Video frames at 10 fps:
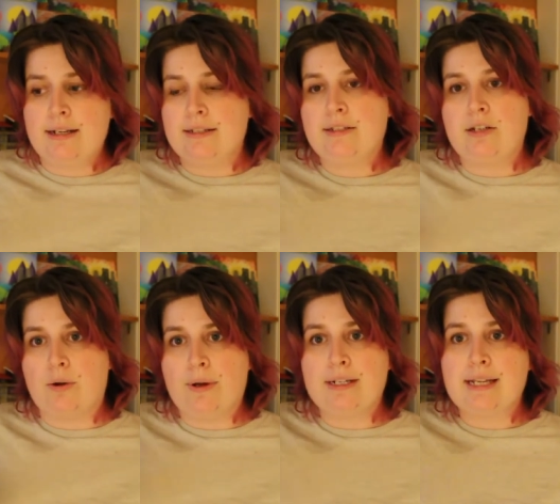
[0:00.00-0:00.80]
is
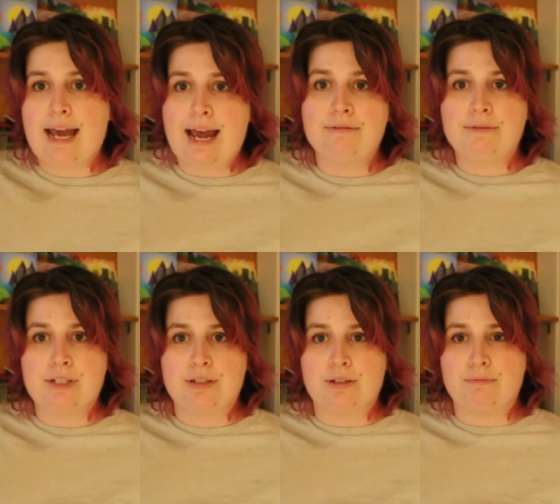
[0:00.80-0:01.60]
going to have
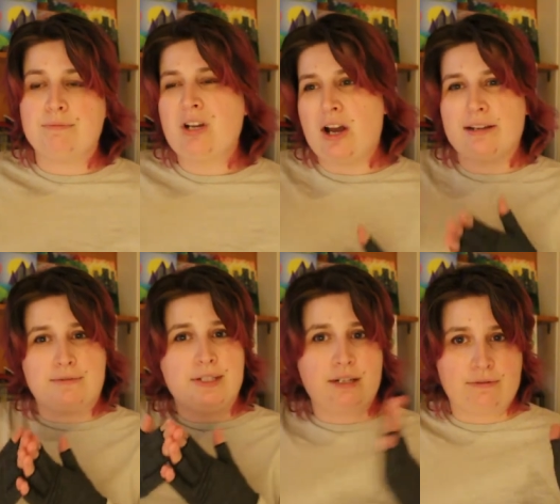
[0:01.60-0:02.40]
to kind
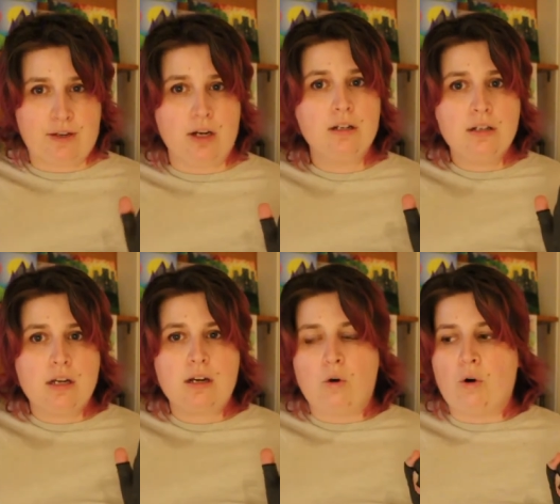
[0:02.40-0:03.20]
of differ
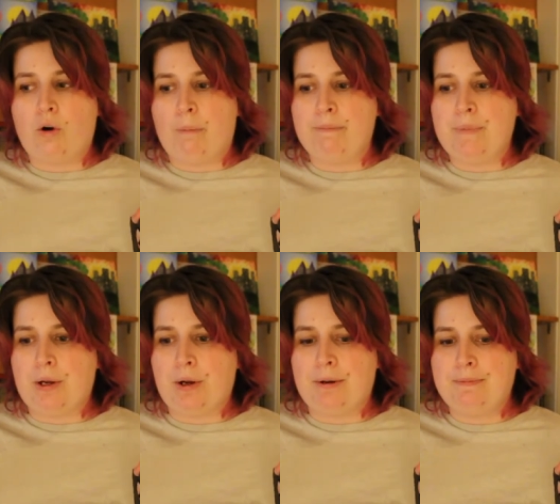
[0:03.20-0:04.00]
or,
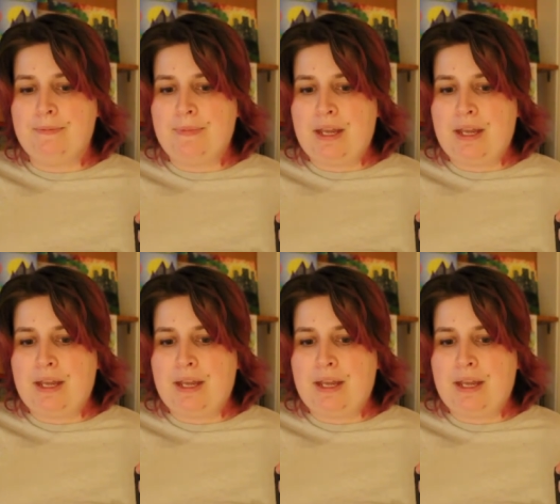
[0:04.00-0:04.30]
you know,